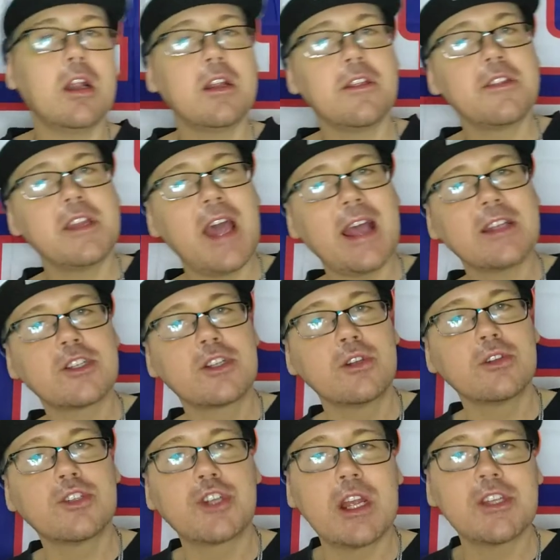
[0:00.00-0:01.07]
of the
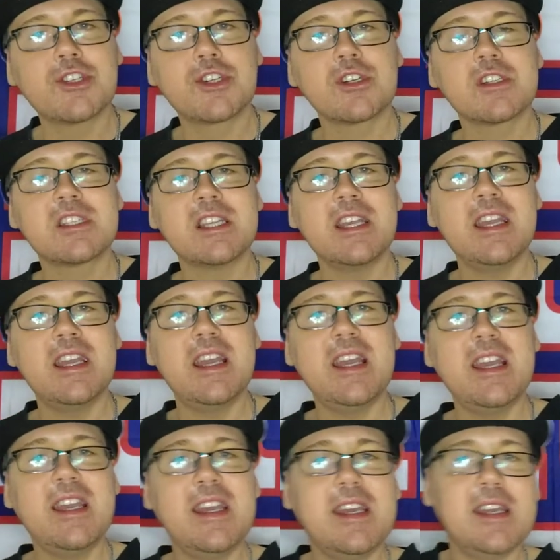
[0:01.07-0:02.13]
National Treasures
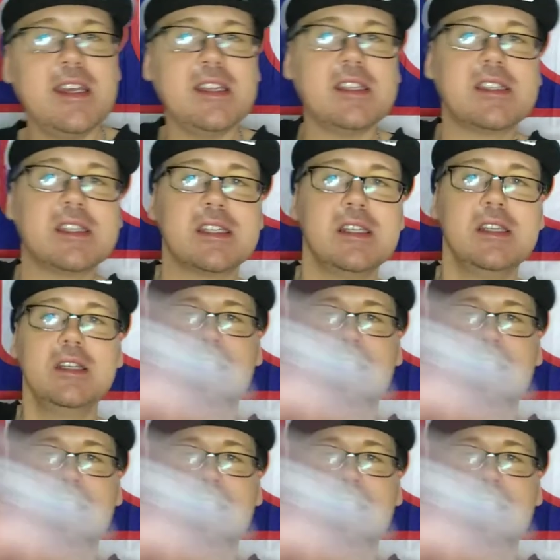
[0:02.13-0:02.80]
is...